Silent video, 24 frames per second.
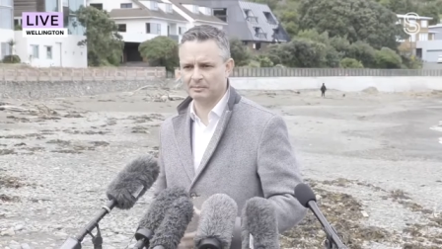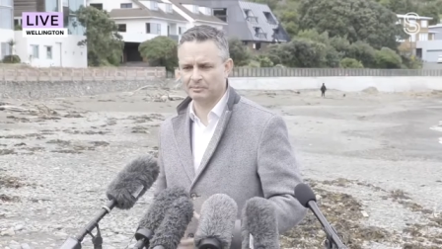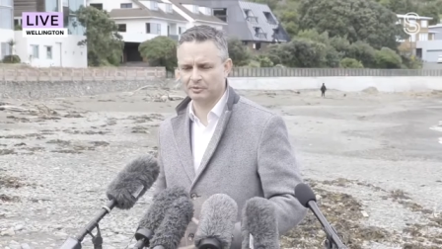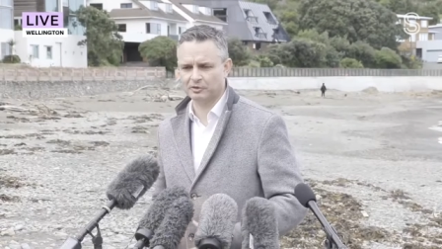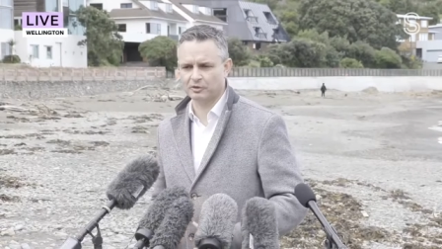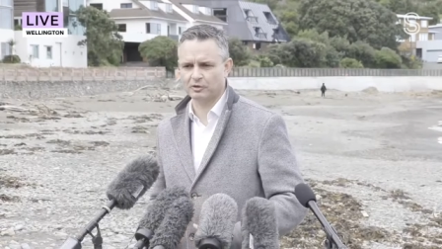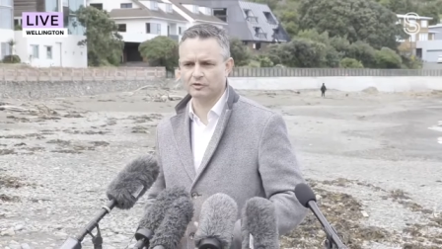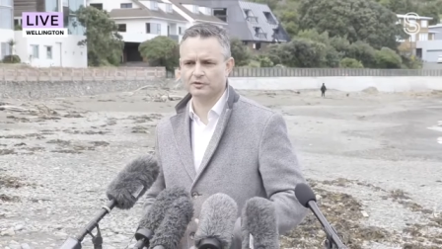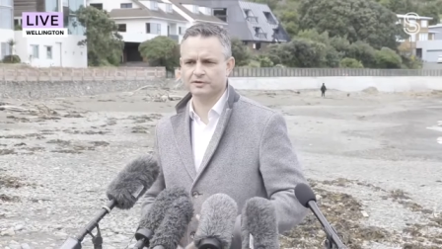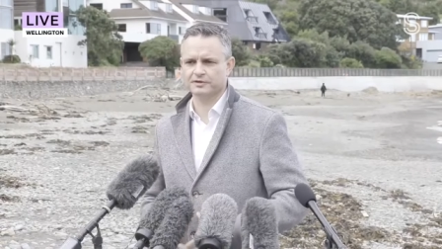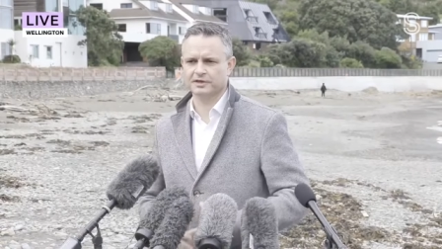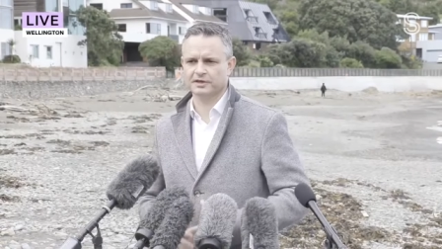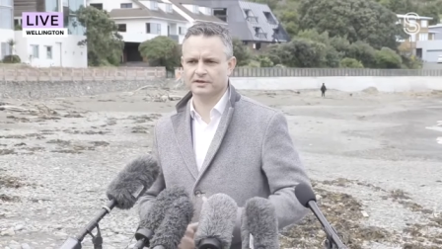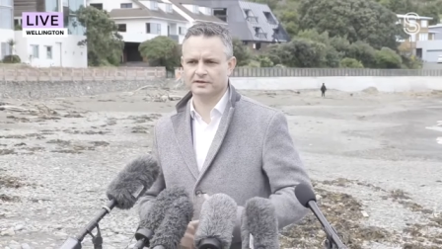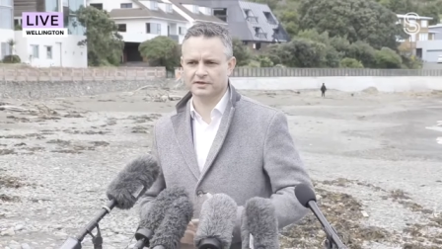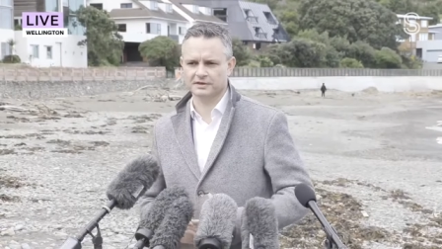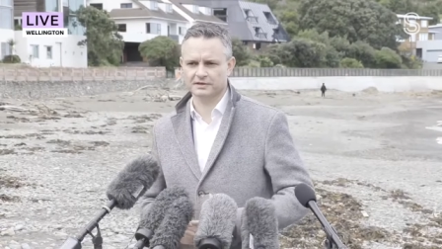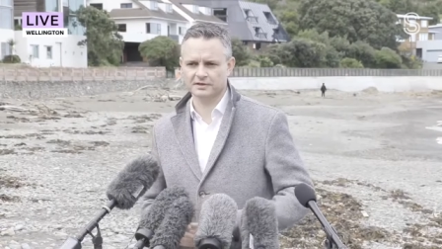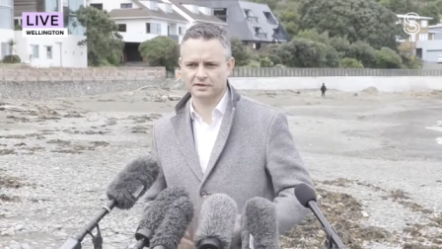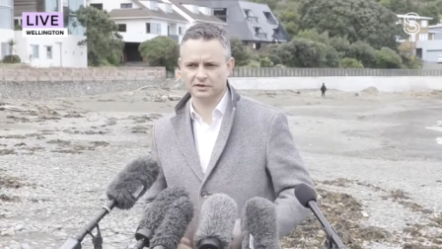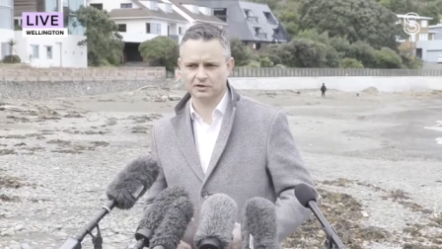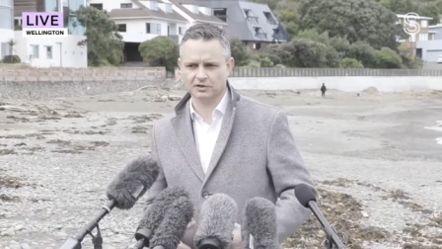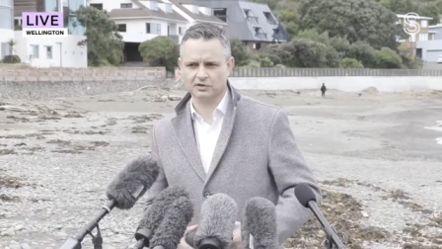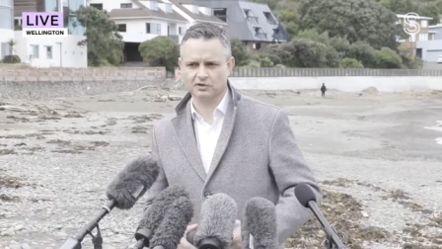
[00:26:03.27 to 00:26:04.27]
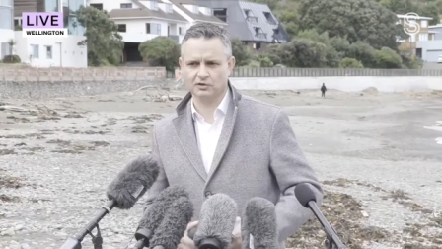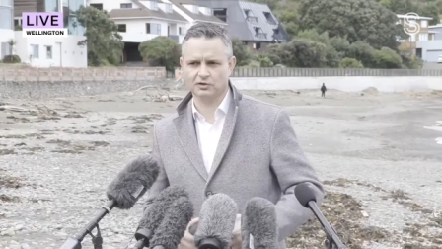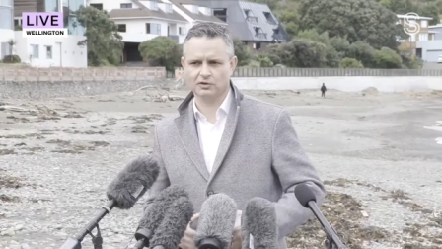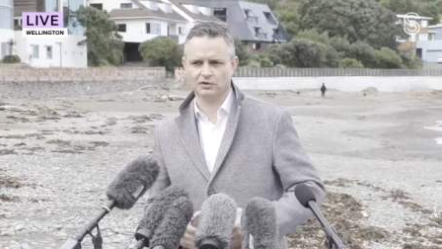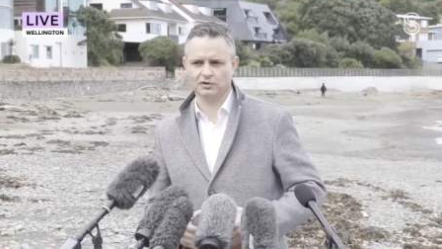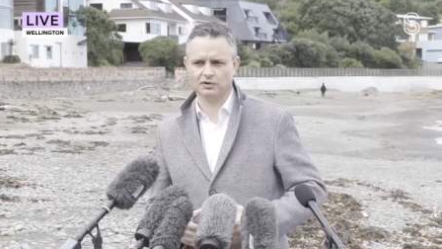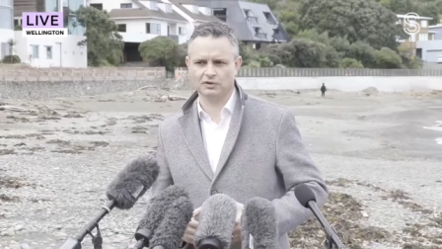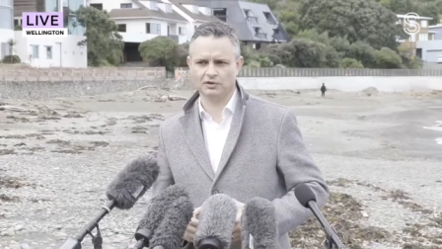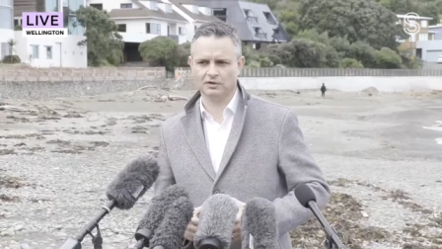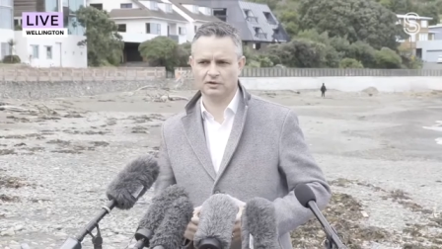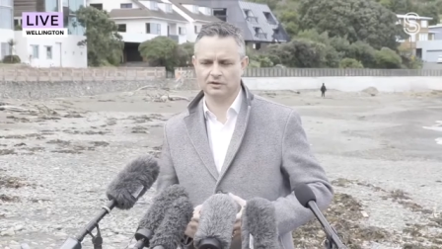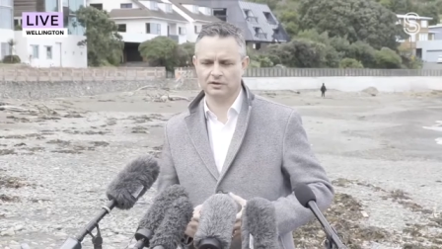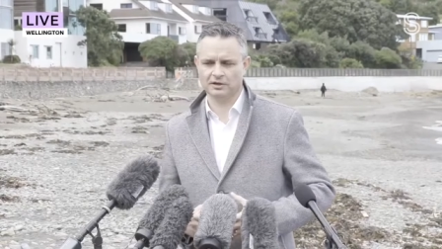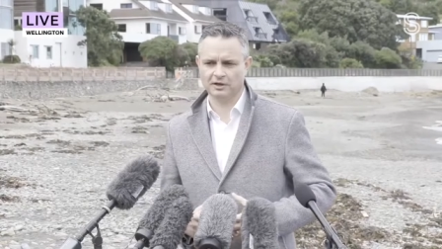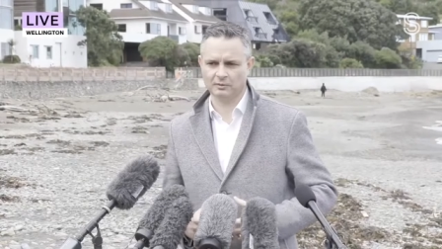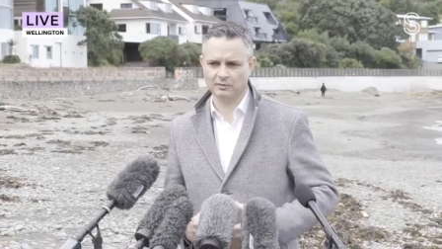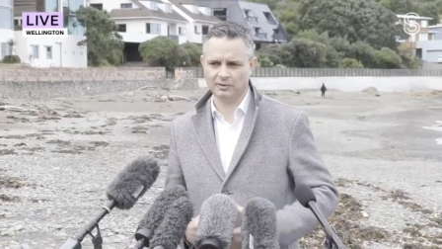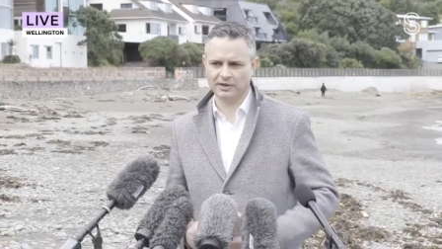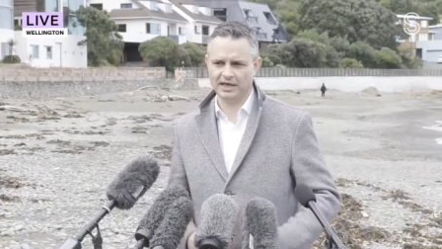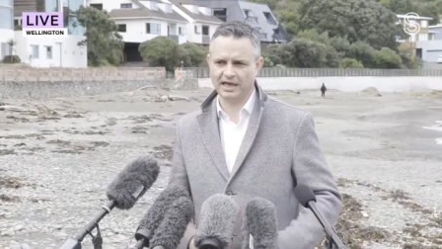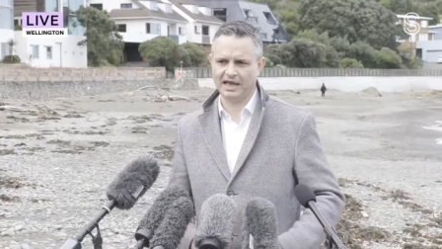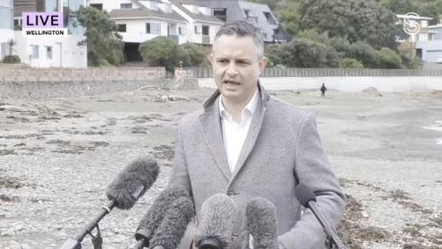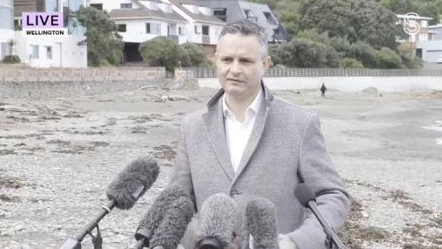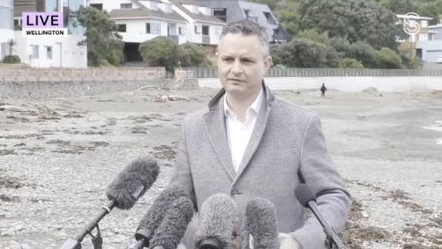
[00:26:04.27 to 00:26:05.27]
processes occur that
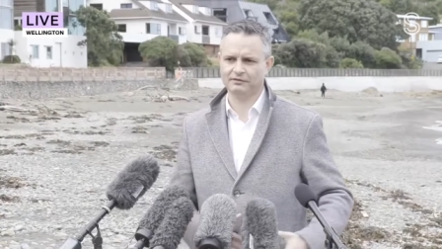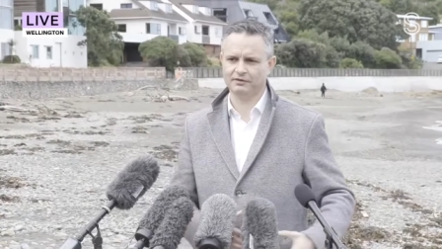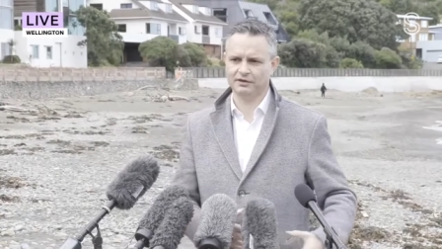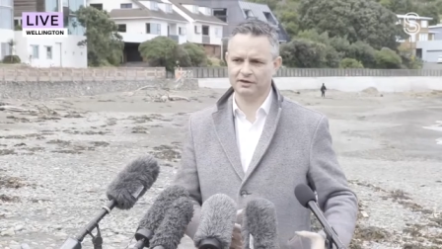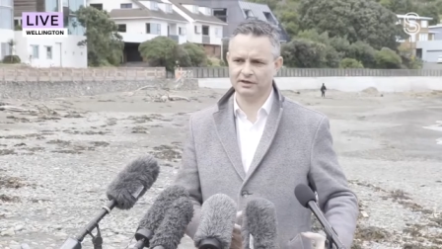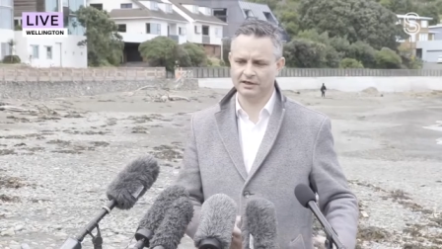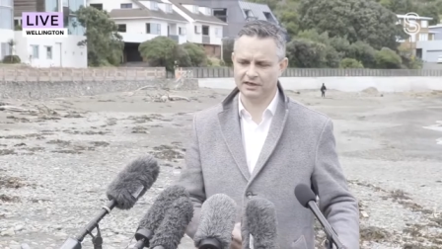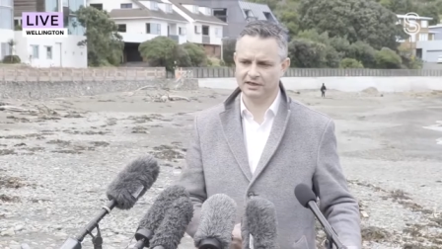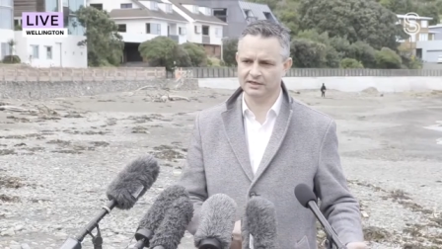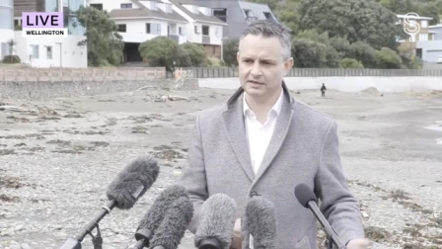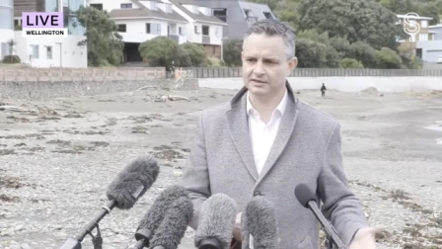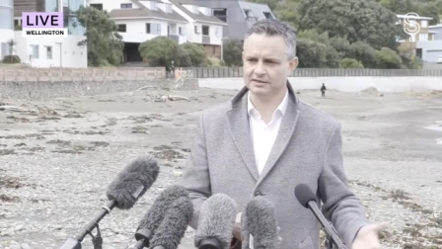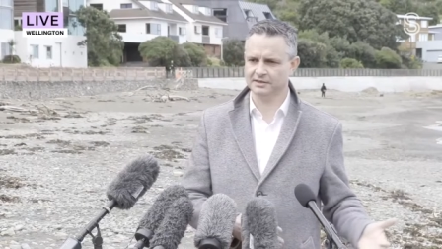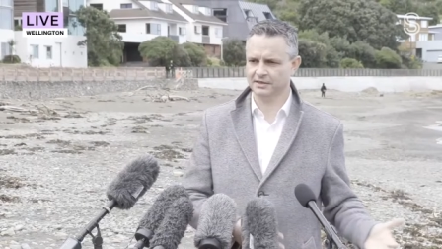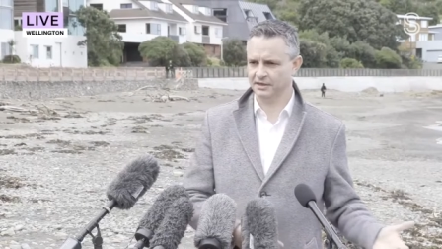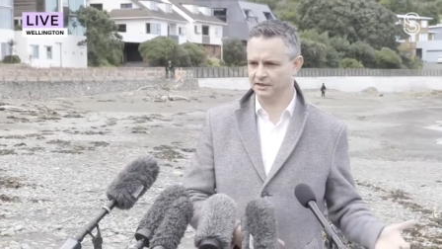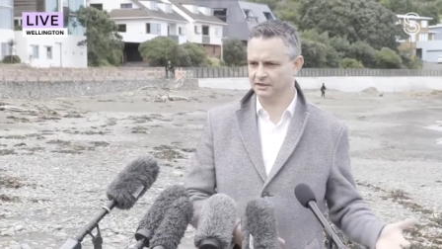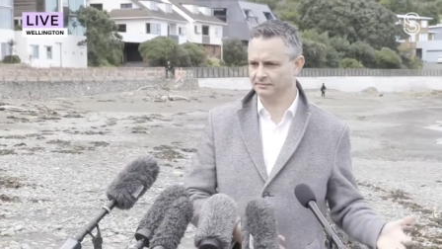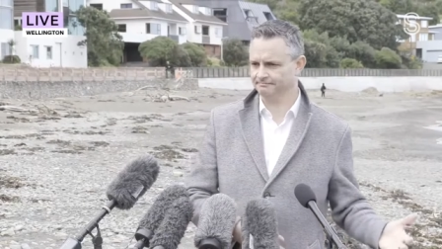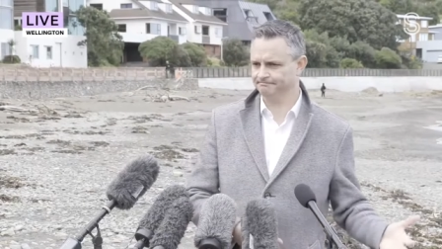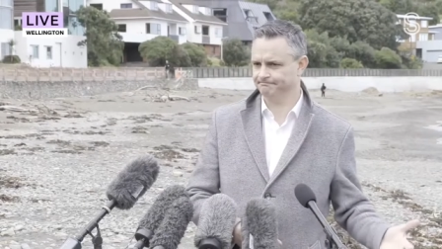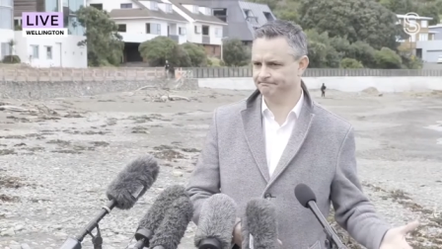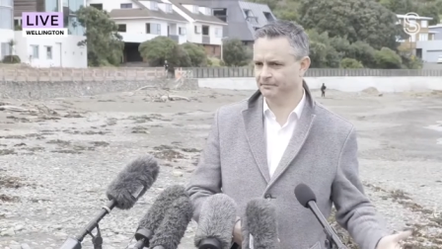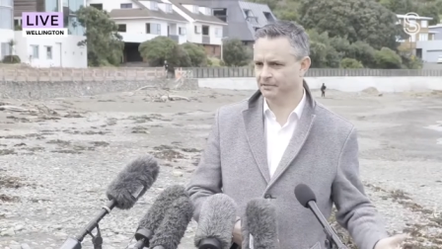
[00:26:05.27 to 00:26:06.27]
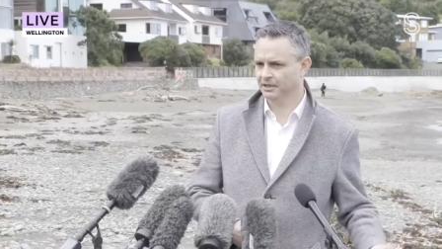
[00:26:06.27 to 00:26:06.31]
we haven't yet seen,